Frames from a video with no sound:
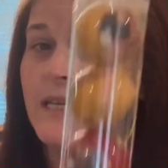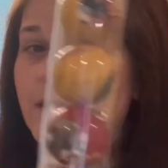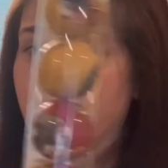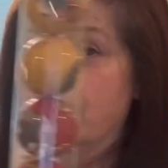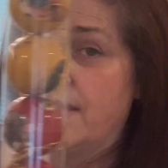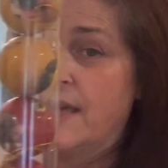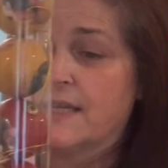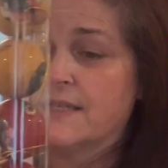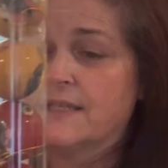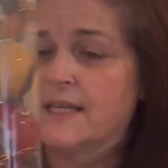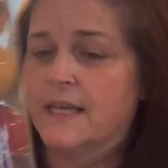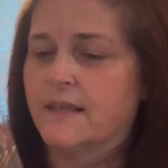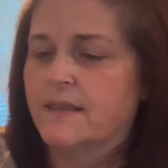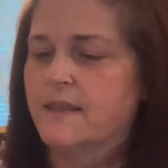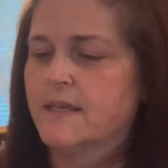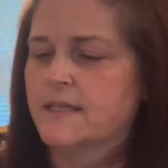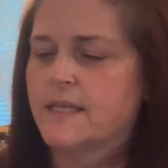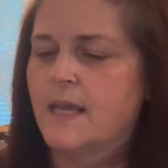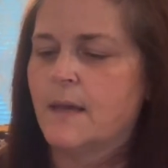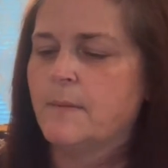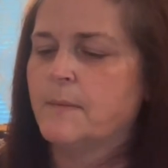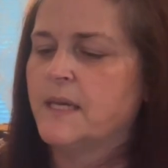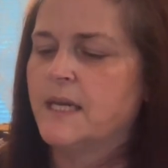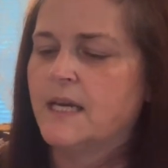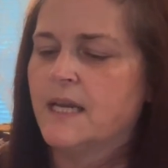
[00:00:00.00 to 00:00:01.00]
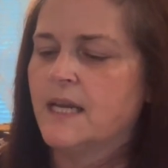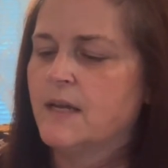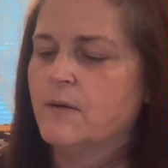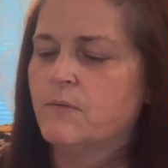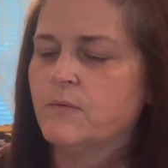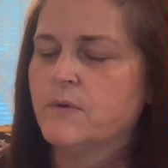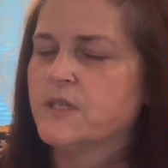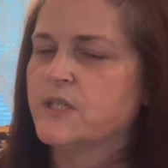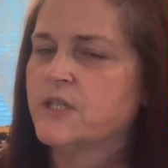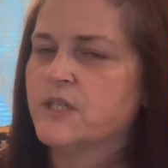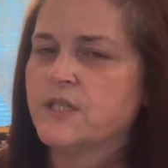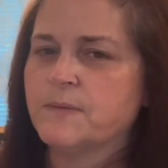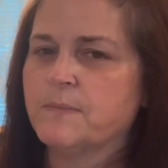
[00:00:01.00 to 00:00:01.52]
things like this. I mean, it
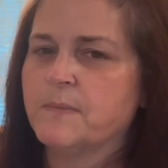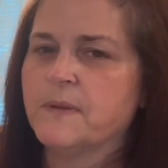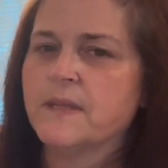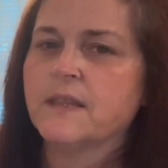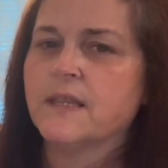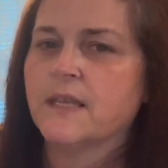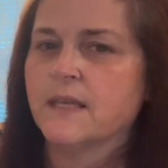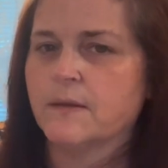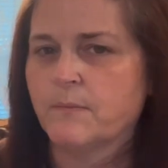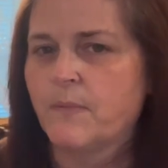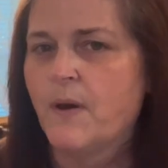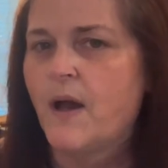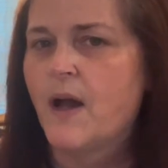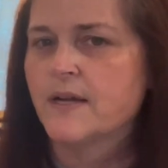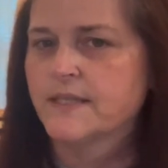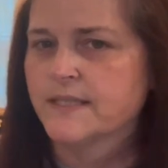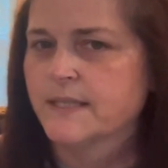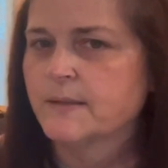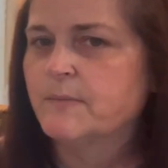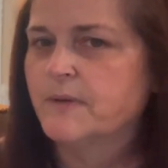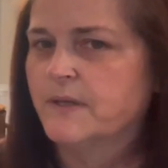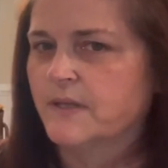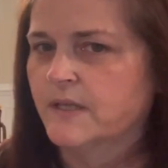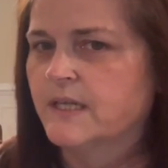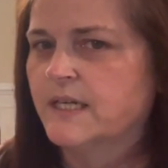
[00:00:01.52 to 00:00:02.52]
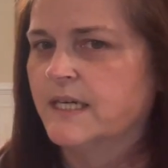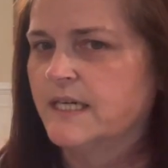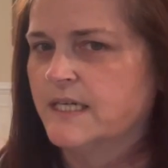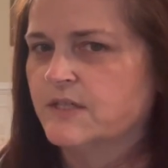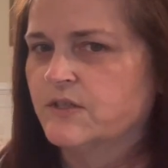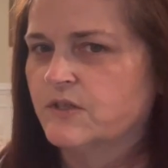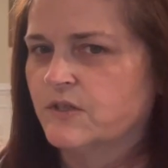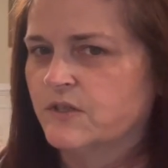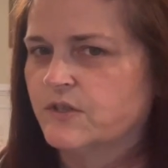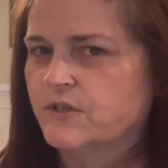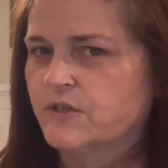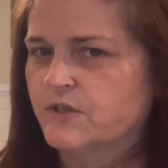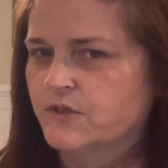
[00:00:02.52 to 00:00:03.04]
would just be, the possibilities
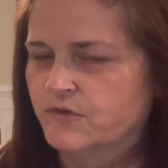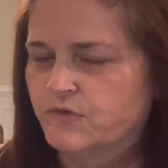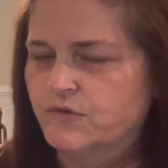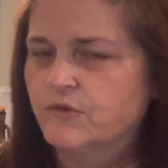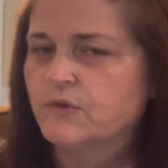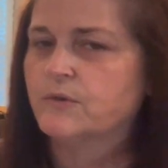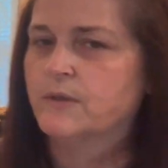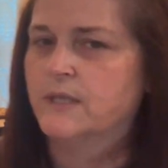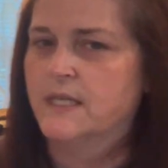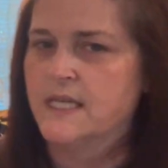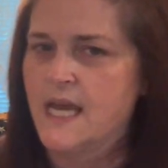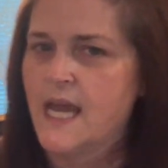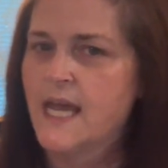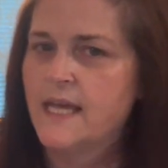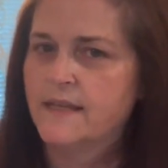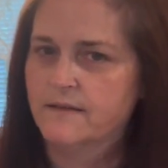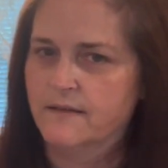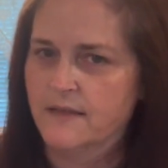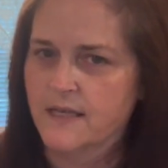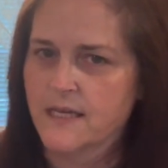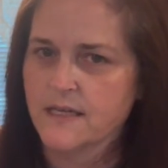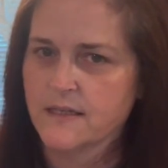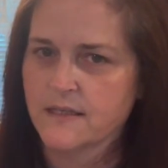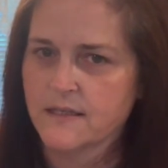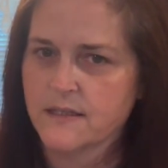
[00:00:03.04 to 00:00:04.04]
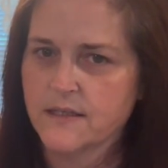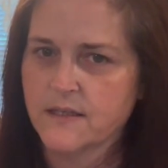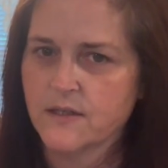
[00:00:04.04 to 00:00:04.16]
are truly endless.